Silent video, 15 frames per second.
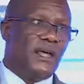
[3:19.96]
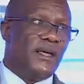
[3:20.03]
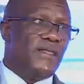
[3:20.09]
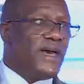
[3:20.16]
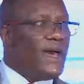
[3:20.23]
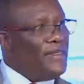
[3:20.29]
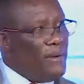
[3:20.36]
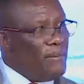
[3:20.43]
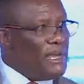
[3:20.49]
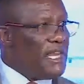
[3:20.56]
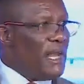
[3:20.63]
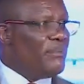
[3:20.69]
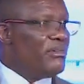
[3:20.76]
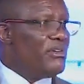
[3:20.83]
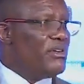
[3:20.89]
The other
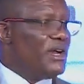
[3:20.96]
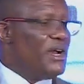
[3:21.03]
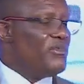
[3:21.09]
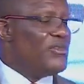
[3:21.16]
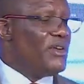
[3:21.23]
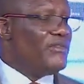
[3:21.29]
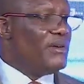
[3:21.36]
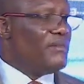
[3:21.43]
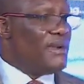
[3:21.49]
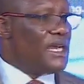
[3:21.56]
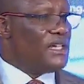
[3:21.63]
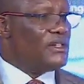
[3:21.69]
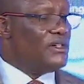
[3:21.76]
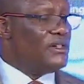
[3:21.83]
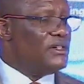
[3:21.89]
major program we have
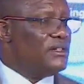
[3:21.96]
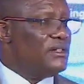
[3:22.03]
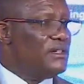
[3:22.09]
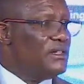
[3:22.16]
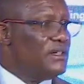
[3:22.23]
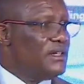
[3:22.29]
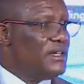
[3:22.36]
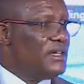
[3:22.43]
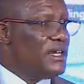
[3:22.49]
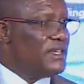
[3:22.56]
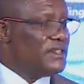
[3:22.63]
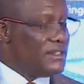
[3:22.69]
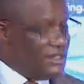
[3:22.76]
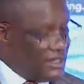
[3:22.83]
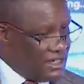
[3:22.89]
embarked on
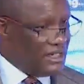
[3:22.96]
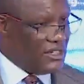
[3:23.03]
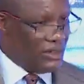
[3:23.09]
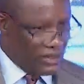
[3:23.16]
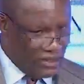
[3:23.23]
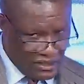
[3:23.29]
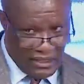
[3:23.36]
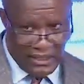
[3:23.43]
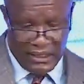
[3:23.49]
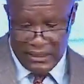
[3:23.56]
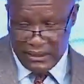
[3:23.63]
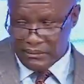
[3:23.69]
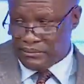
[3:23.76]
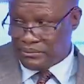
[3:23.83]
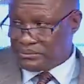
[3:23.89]
is digital skilling
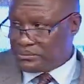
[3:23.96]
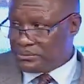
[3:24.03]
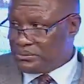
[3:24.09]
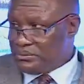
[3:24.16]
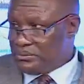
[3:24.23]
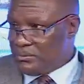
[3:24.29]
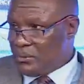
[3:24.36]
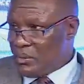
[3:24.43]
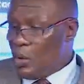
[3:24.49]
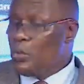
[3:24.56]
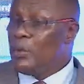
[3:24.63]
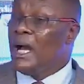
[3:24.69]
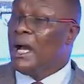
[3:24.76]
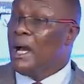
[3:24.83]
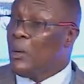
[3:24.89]

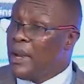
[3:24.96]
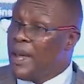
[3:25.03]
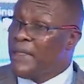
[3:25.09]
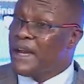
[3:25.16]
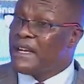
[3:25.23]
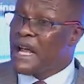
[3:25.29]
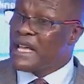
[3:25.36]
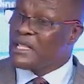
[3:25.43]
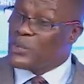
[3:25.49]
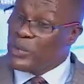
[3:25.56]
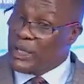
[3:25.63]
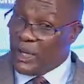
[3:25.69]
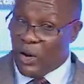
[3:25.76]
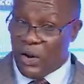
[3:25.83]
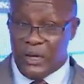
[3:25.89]
we are aware that as
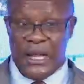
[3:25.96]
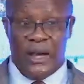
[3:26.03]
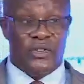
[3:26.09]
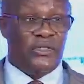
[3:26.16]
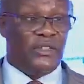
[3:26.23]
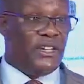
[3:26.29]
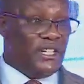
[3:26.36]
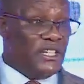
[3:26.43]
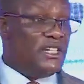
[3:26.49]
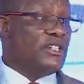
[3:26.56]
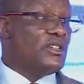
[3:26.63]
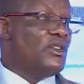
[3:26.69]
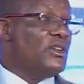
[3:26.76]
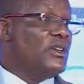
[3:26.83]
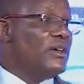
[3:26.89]
we roll out the
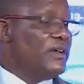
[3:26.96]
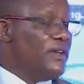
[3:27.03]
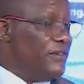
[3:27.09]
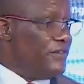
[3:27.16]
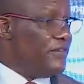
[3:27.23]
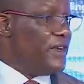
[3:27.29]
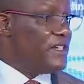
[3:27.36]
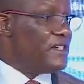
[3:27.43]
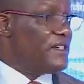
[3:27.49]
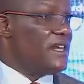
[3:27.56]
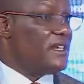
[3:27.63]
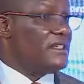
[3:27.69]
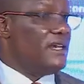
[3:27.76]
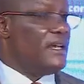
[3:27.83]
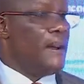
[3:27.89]
digital
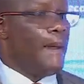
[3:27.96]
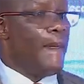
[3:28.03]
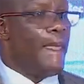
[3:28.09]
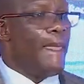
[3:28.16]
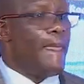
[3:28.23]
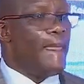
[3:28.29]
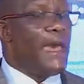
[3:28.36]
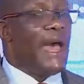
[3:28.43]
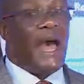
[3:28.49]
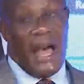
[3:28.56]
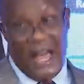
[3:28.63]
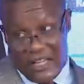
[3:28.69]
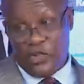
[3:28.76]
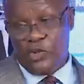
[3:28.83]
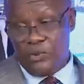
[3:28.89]
infrastructure, there
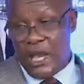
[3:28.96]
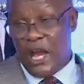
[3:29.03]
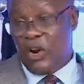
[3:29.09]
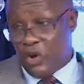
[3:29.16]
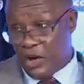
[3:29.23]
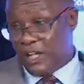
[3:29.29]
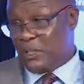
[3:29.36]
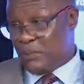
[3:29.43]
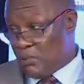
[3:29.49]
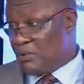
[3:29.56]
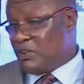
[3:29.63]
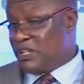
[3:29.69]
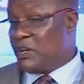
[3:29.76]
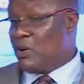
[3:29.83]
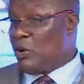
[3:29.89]
has to be a
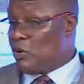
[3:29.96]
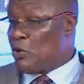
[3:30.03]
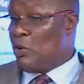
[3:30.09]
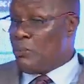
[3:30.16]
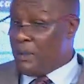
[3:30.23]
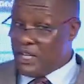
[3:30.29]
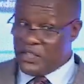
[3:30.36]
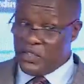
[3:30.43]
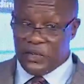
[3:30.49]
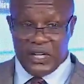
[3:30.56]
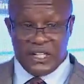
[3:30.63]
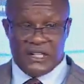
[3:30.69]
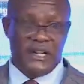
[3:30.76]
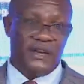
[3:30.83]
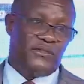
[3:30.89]
corresponding or
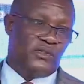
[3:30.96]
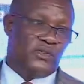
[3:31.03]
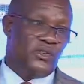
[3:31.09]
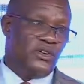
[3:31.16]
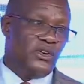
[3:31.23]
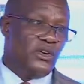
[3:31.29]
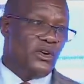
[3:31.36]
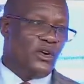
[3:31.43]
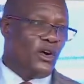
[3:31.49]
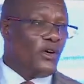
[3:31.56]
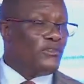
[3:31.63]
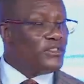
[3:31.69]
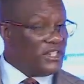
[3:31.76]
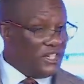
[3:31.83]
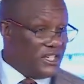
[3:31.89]
commensurate level
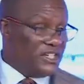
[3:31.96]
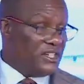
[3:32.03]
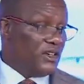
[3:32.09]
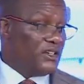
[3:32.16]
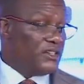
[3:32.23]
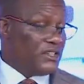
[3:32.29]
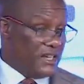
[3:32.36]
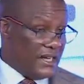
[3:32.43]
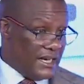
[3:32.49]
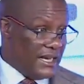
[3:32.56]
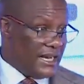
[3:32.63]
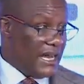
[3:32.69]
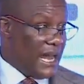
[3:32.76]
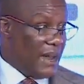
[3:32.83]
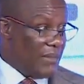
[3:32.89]
of digital
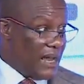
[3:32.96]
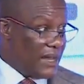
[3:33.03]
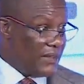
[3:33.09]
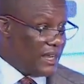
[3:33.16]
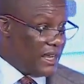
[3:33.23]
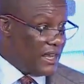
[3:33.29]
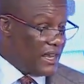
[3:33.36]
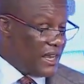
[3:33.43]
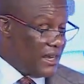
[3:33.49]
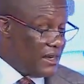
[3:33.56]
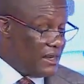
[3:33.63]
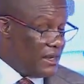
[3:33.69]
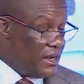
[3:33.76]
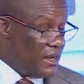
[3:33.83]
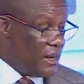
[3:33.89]
skilling among the Kenyan
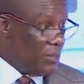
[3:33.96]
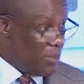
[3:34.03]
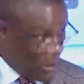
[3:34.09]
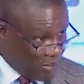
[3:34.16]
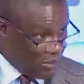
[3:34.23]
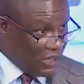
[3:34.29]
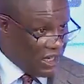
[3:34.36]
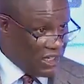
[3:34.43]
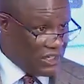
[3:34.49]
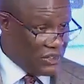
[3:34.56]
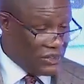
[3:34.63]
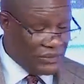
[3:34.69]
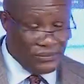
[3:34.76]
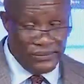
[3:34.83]
population.